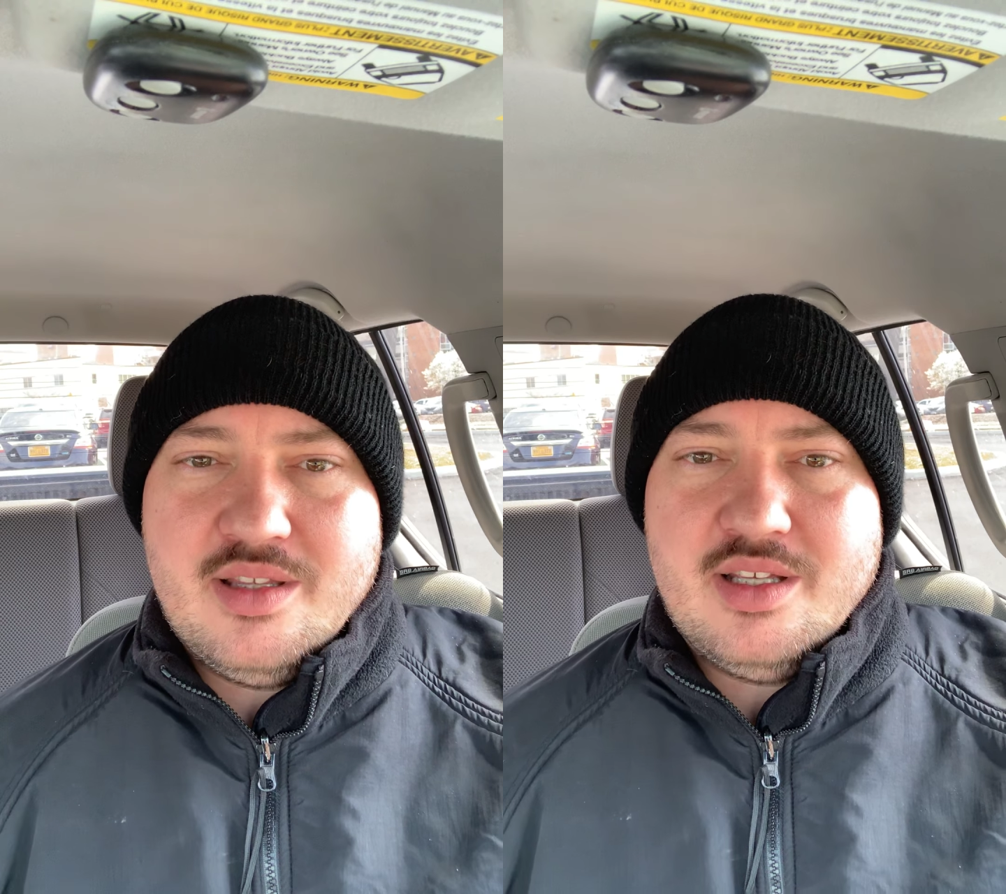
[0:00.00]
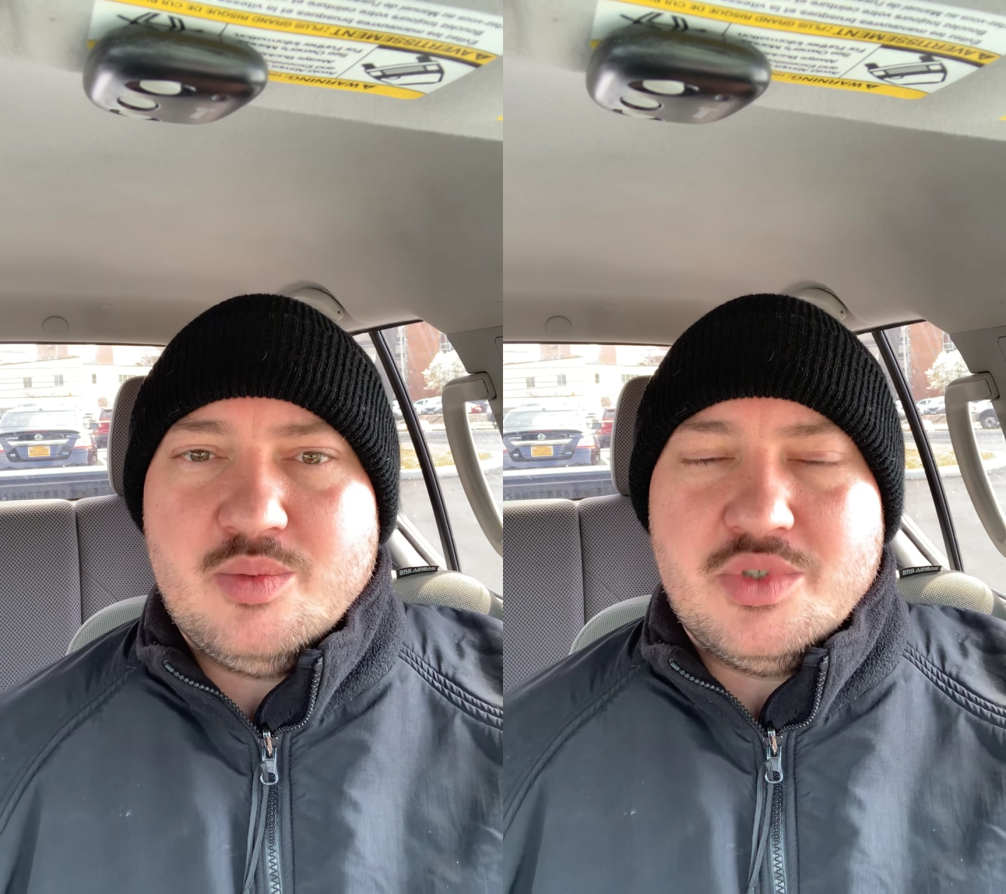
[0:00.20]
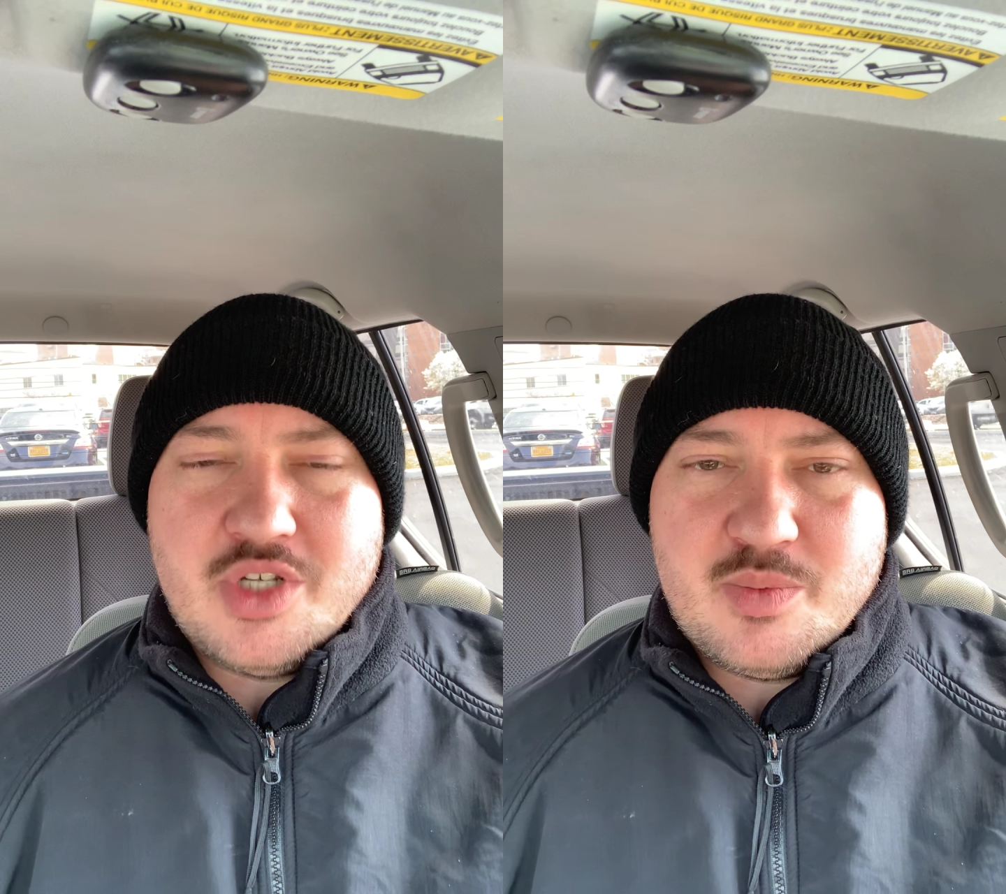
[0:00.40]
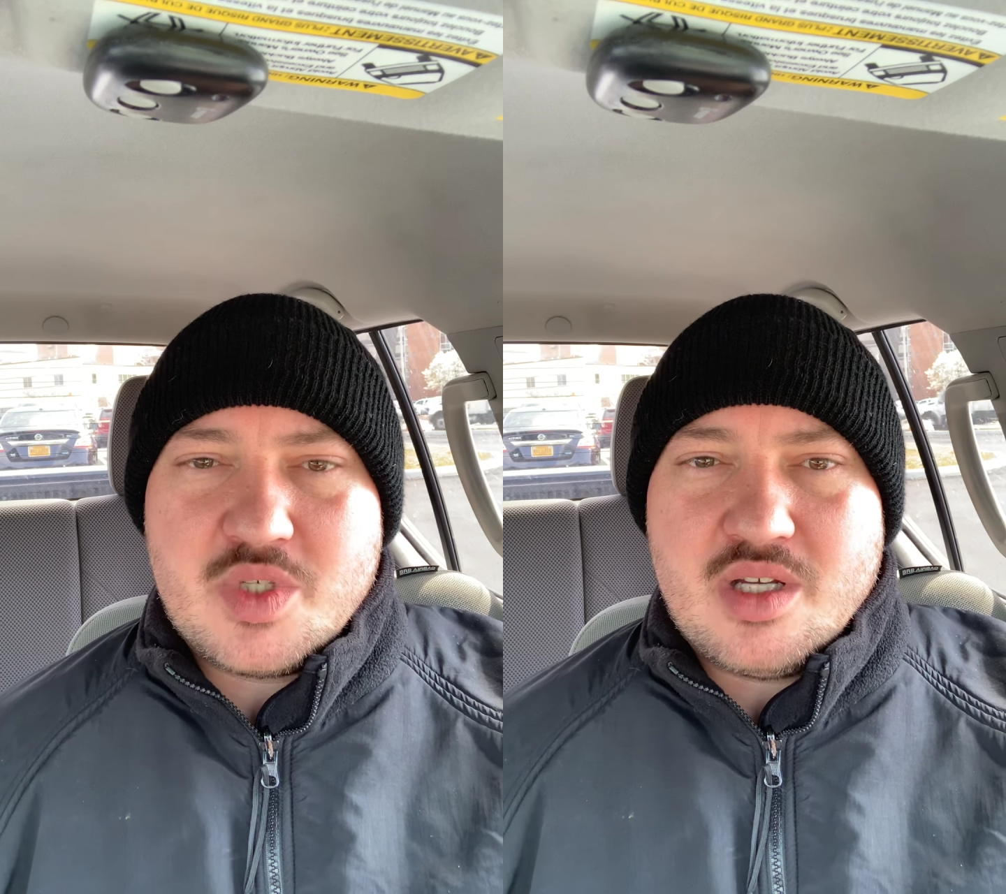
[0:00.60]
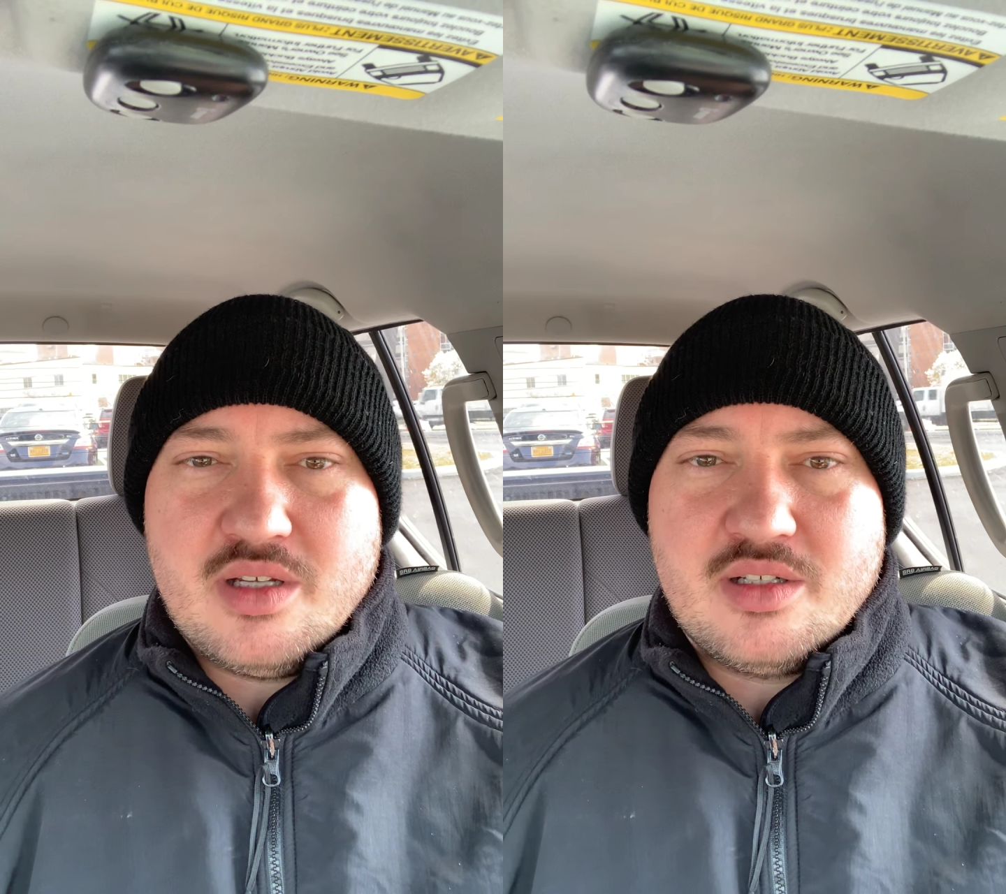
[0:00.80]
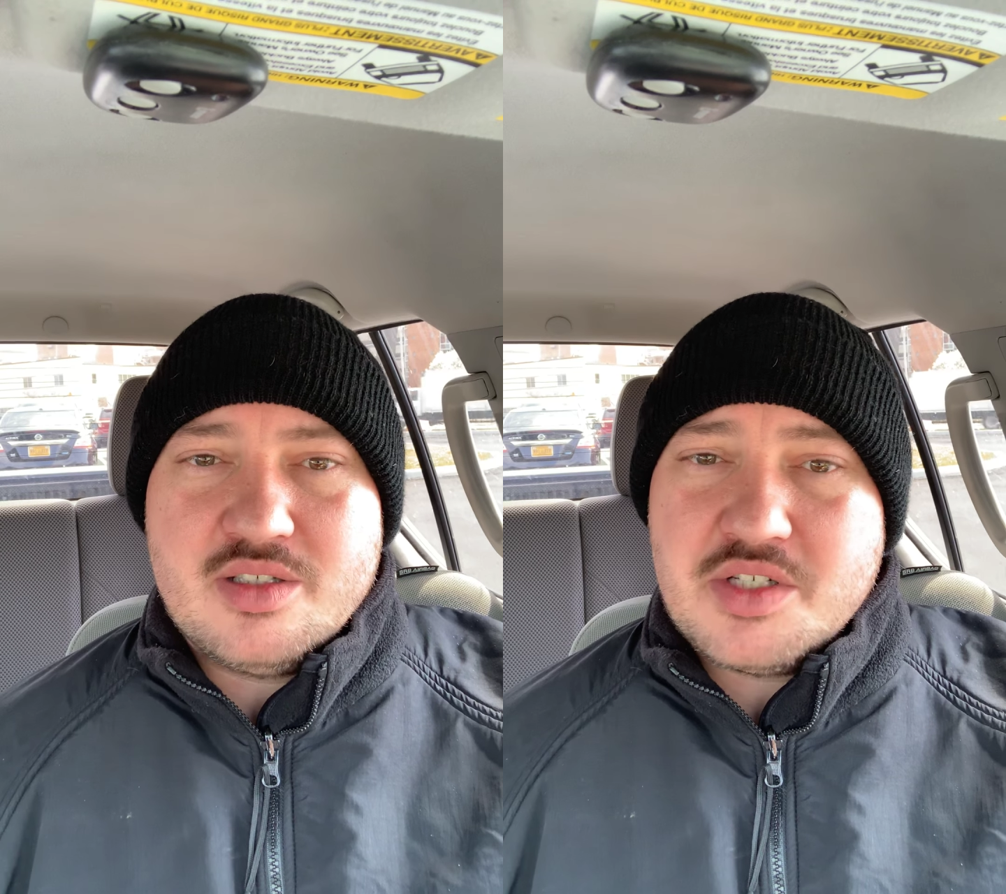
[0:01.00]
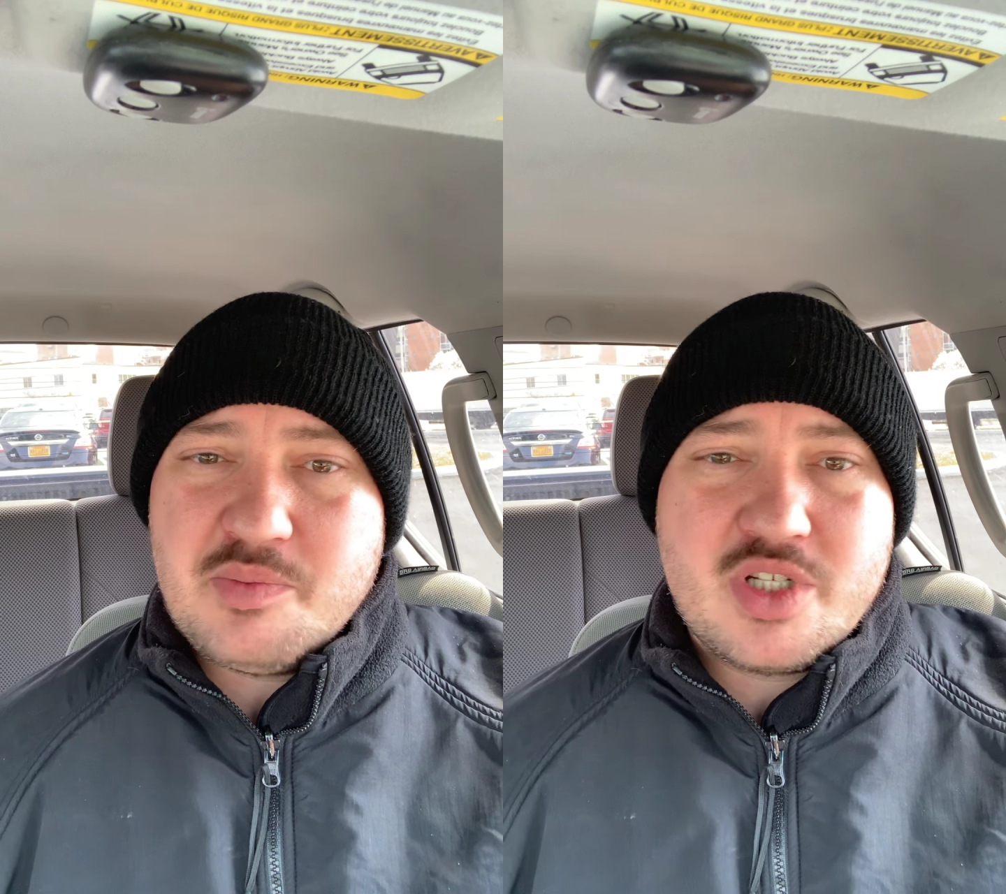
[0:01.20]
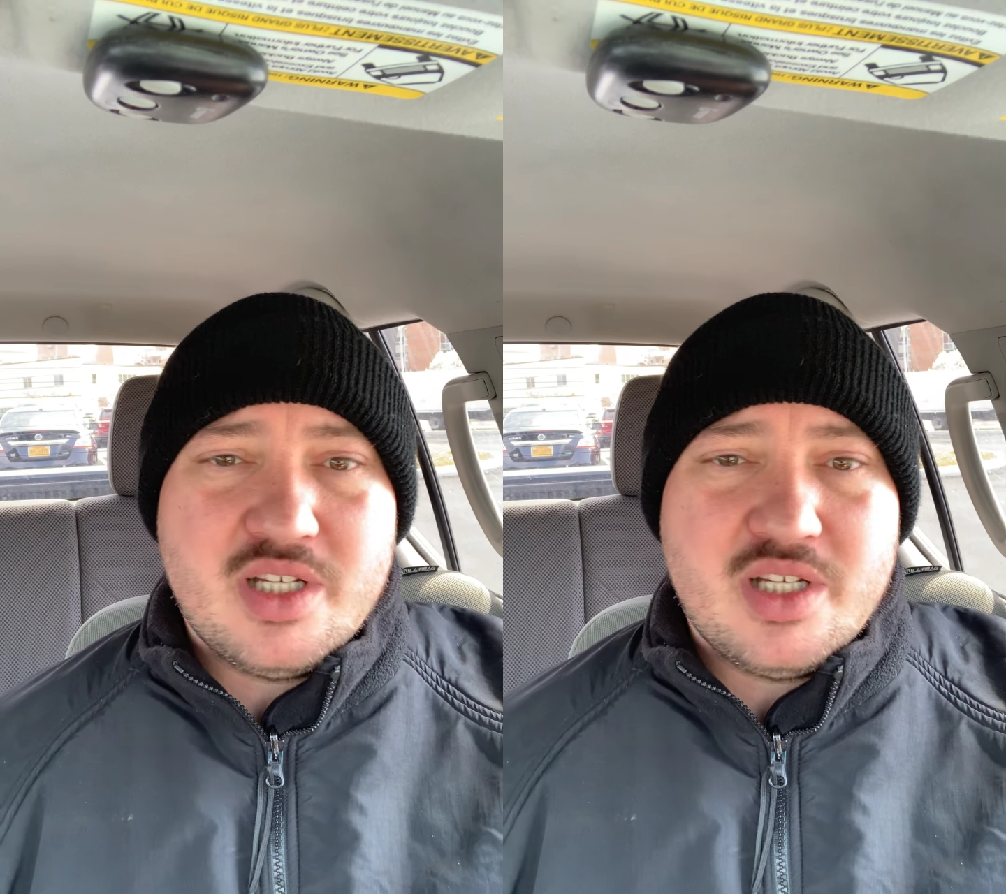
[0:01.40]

than with James Gunn because James